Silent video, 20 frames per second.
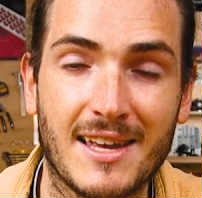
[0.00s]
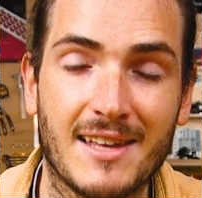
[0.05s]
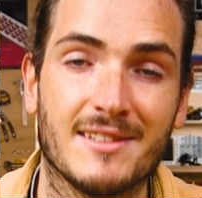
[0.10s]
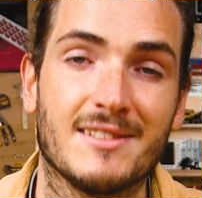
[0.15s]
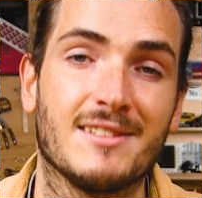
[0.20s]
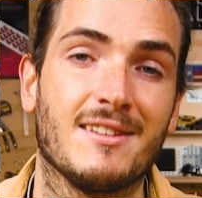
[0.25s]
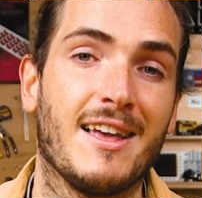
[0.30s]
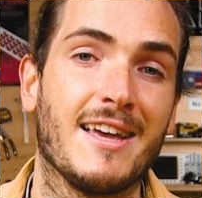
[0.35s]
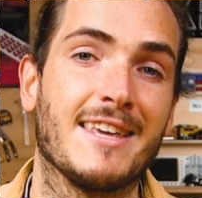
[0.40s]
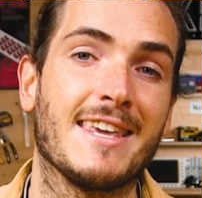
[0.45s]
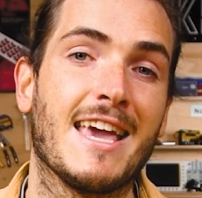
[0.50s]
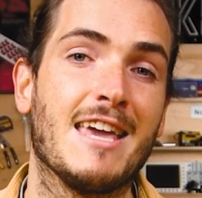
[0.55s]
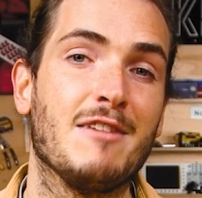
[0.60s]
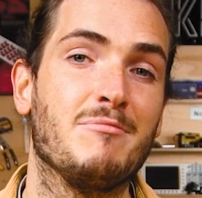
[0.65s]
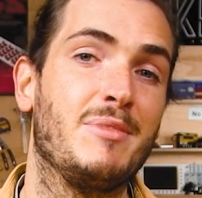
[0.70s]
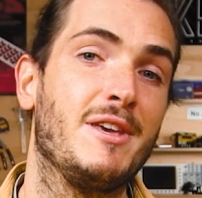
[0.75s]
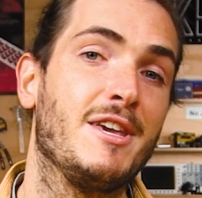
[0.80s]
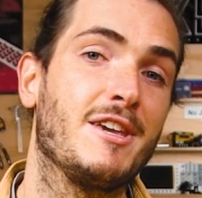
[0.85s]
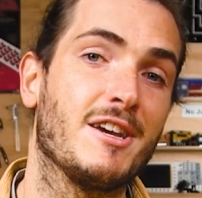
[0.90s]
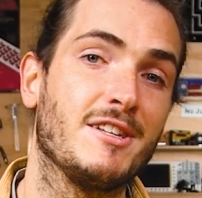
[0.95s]
sense, like
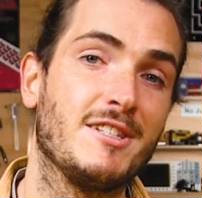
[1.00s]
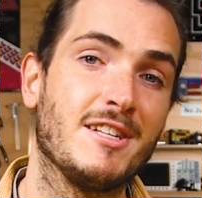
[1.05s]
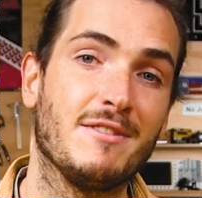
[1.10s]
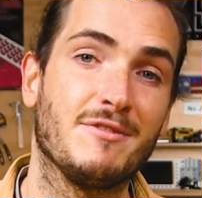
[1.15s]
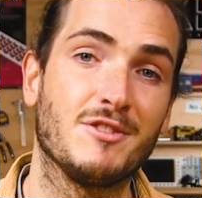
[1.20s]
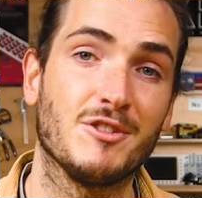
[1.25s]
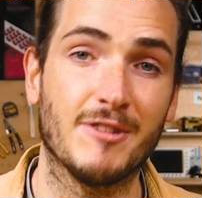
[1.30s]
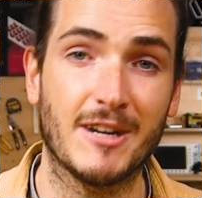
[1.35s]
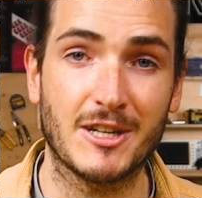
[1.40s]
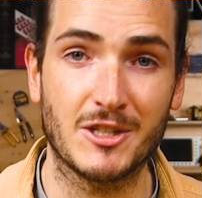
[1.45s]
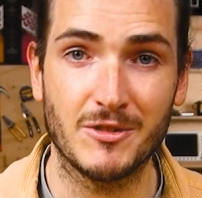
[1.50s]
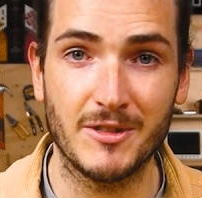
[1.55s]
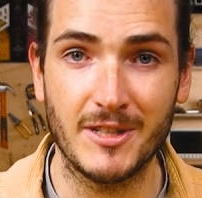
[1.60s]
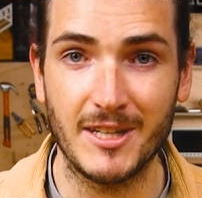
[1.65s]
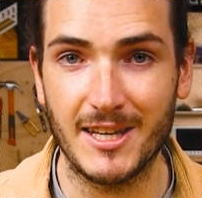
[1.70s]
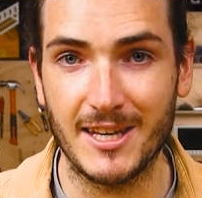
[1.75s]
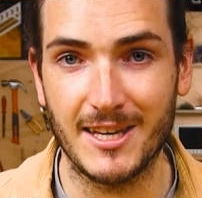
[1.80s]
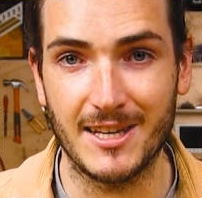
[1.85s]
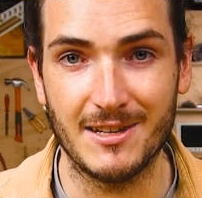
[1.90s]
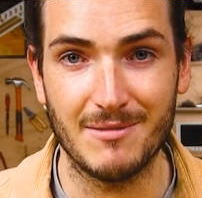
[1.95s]
a PiicoDev
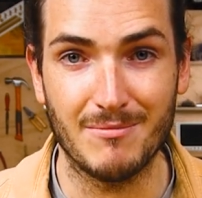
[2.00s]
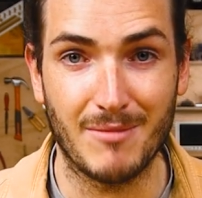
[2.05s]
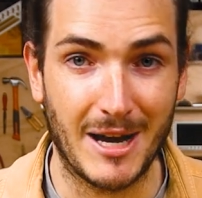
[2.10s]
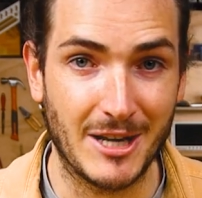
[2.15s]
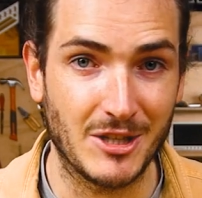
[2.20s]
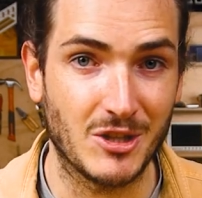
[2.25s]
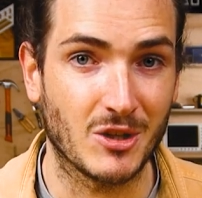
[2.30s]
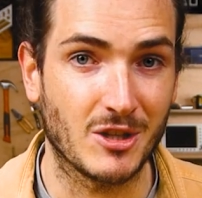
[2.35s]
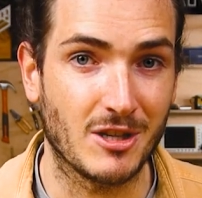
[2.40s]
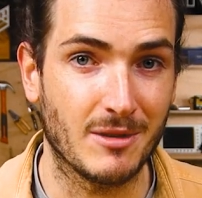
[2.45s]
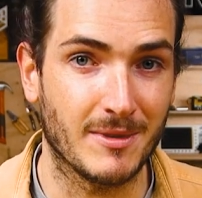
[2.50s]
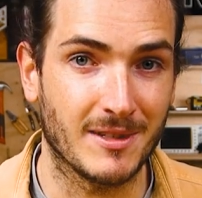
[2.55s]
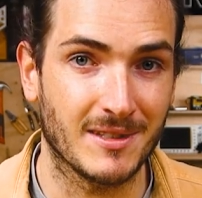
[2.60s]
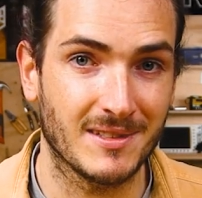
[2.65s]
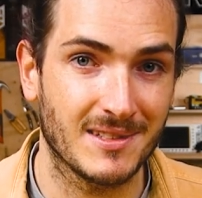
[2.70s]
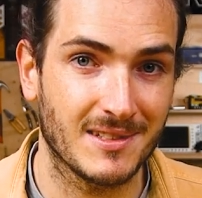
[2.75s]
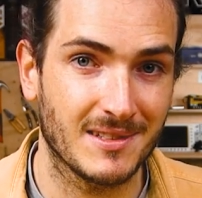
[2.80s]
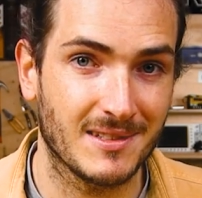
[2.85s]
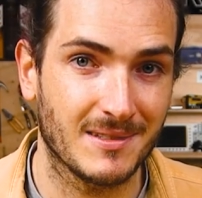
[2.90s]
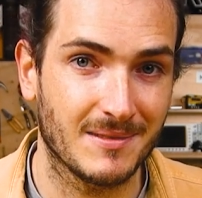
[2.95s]
directory in My
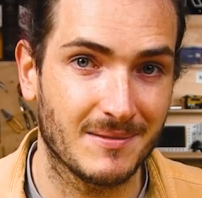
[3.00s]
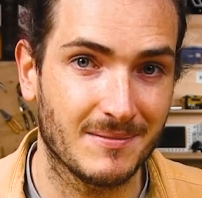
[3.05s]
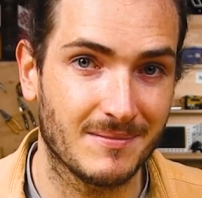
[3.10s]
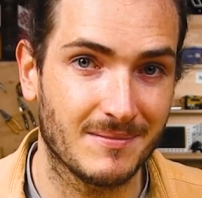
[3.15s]
Documents.